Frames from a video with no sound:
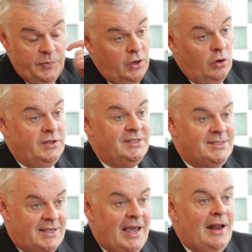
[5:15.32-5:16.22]
you know, the
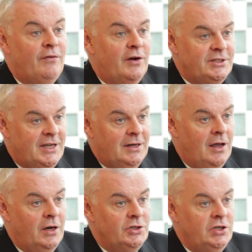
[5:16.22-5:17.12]
scale of our
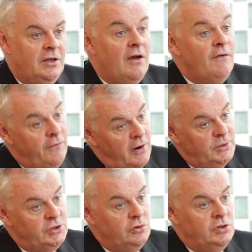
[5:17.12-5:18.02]
technology,
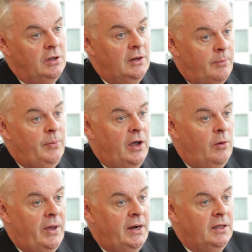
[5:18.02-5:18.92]
pharmaceutical and
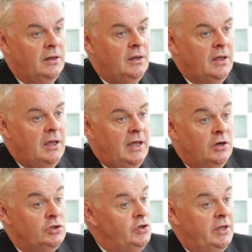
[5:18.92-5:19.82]
biomedical
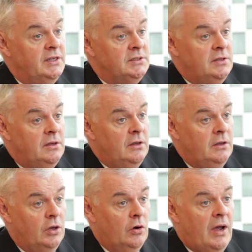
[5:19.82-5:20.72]
industry is,
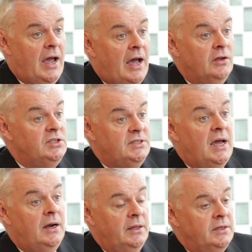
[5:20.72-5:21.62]

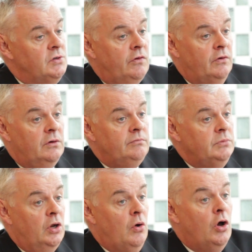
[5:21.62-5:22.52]
outstanding. There's over
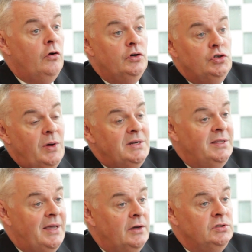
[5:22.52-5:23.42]

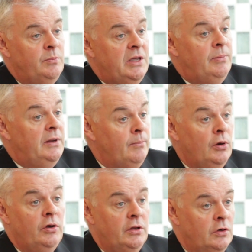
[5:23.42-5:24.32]
120,000 people
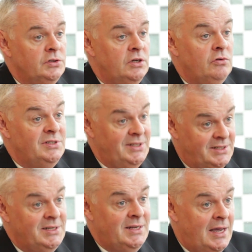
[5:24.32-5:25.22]
employed in those industries
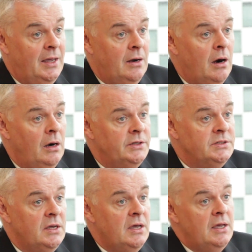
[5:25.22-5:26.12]
today in Ireland.
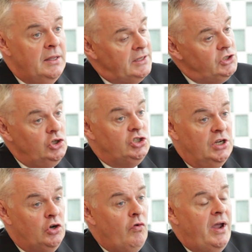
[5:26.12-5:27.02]
That's just a
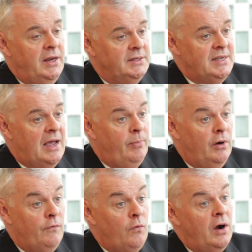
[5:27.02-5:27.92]
great
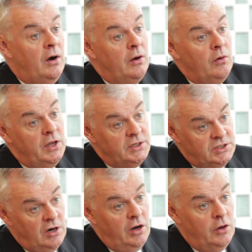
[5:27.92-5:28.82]
example of where
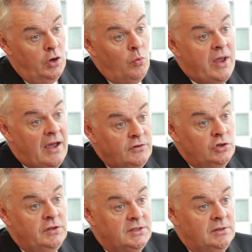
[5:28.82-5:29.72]
historic, we have
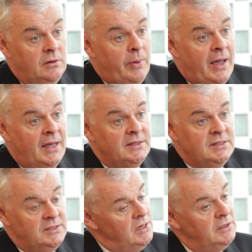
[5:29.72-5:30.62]
done this in the
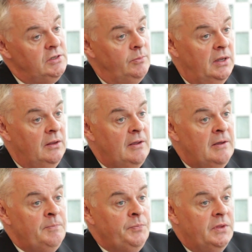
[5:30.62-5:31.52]
past. It's not something
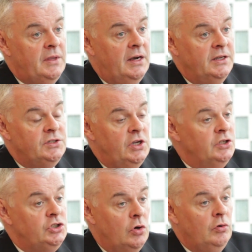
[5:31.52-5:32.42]
that is
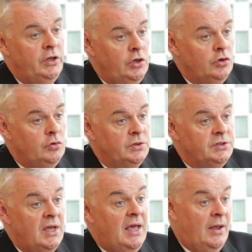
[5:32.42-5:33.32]
totally new to
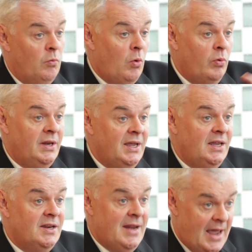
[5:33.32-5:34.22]
us. And what we
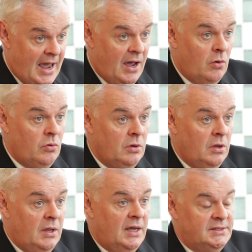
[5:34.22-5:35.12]
need now,
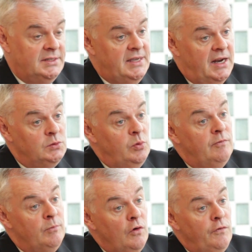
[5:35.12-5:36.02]
as I said, as
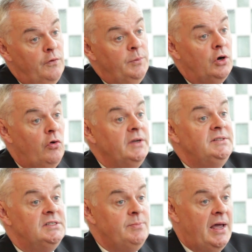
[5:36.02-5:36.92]
we've moved from the
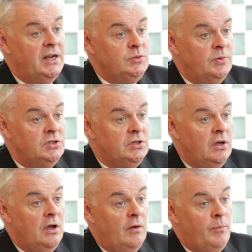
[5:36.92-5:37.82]
crisis management
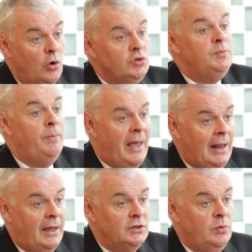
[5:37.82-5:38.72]
post
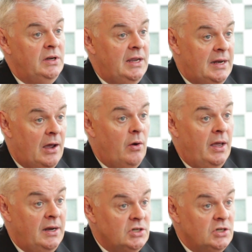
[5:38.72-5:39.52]
bailout, we need now an